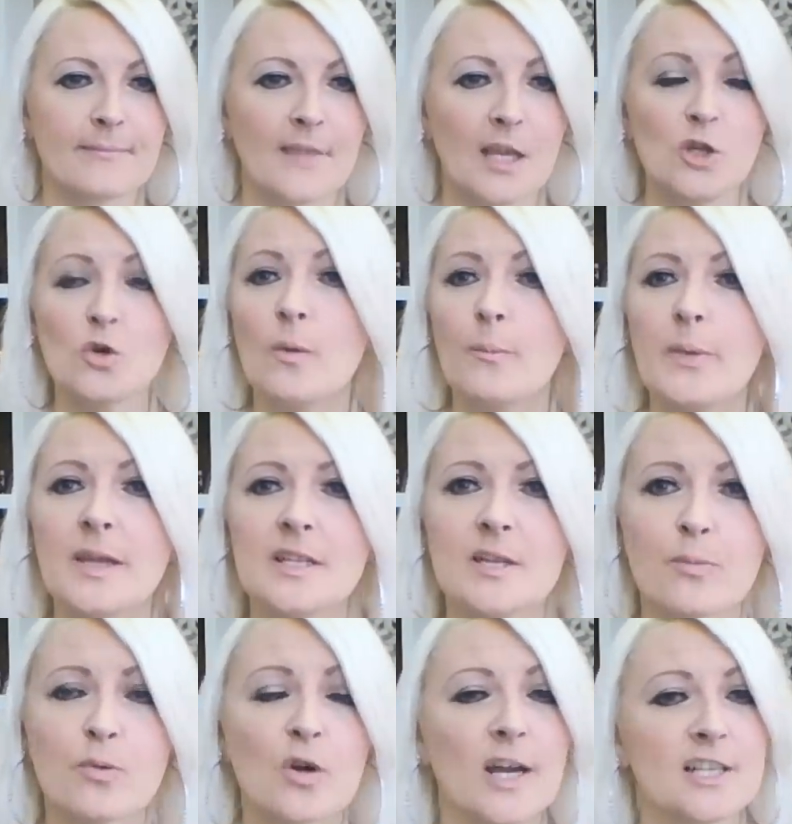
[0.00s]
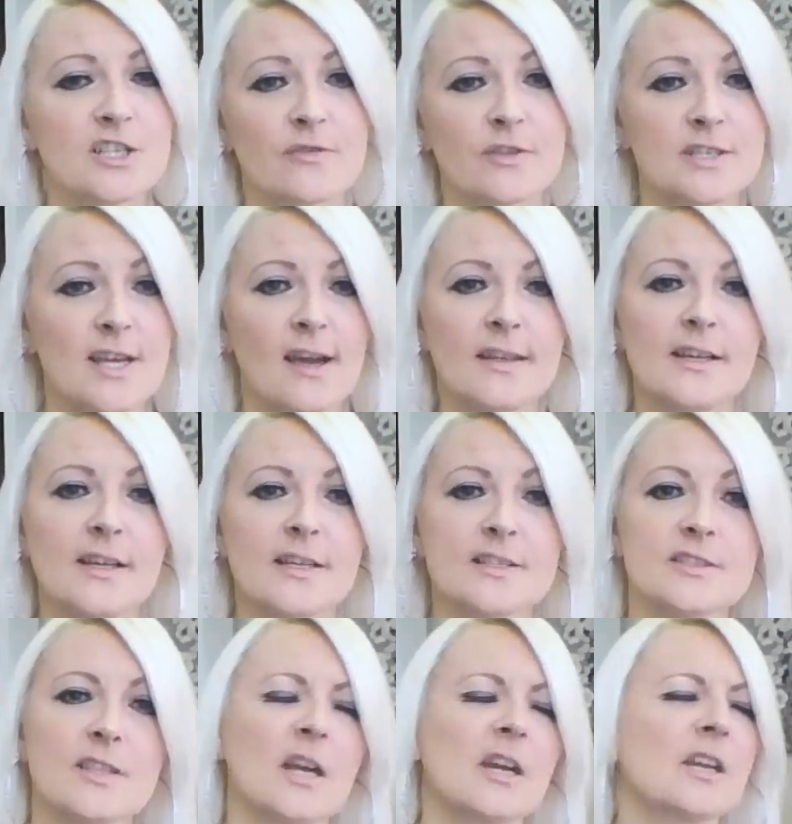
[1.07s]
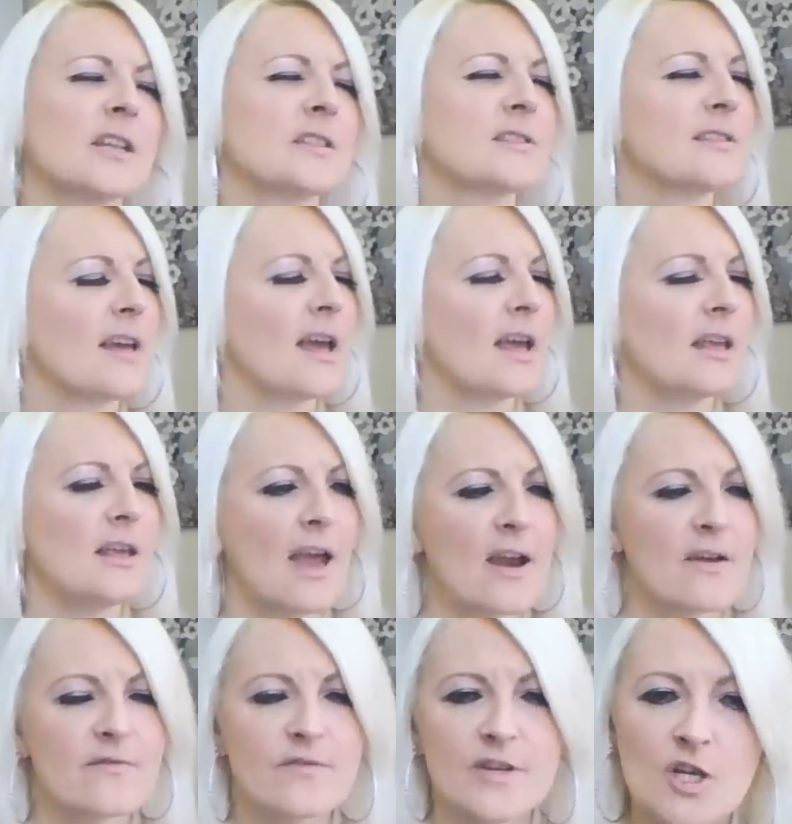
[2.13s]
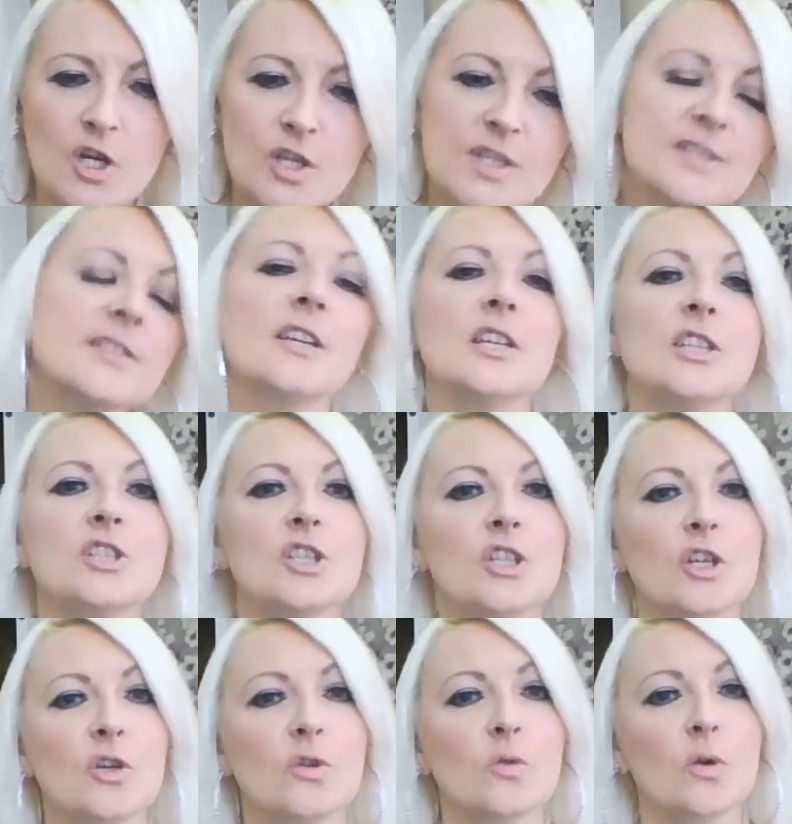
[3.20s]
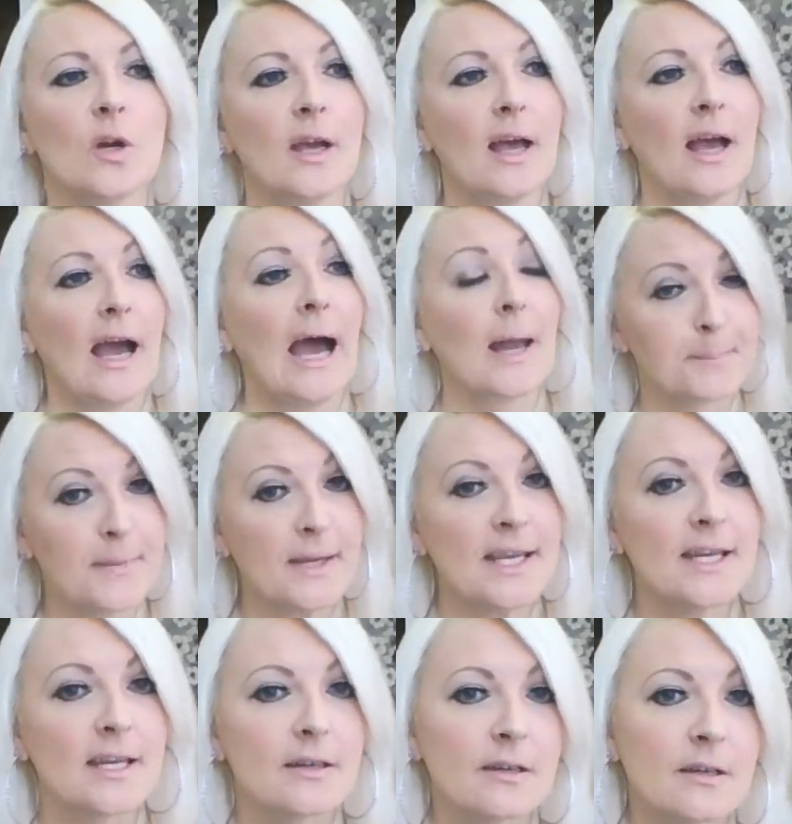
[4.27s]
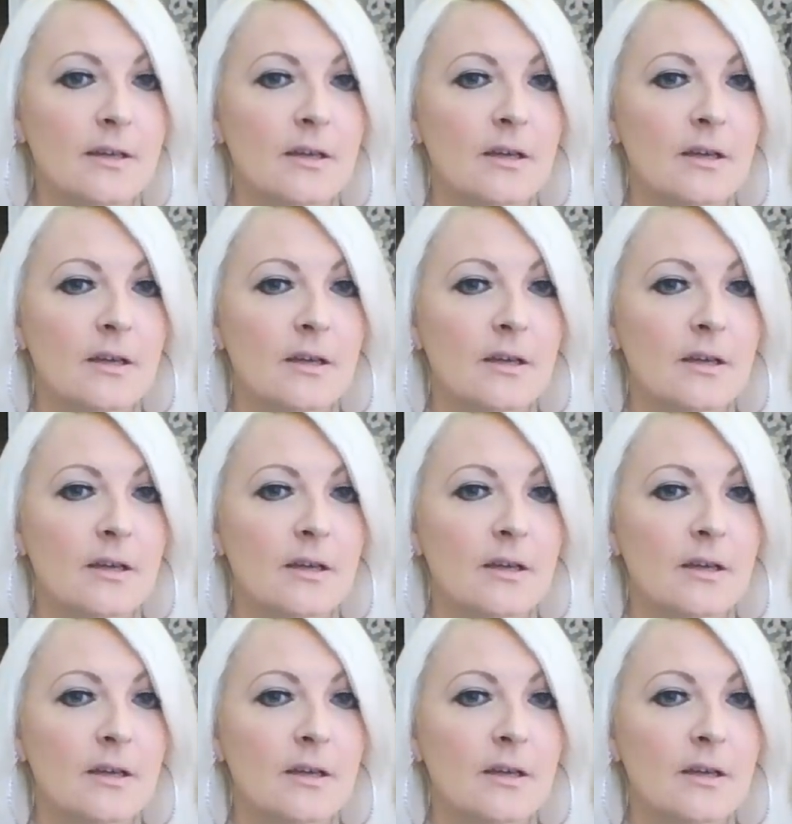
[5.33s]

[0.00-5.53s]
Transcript: You could be depressed for 10 years and I could say every nice thing to you and mean it.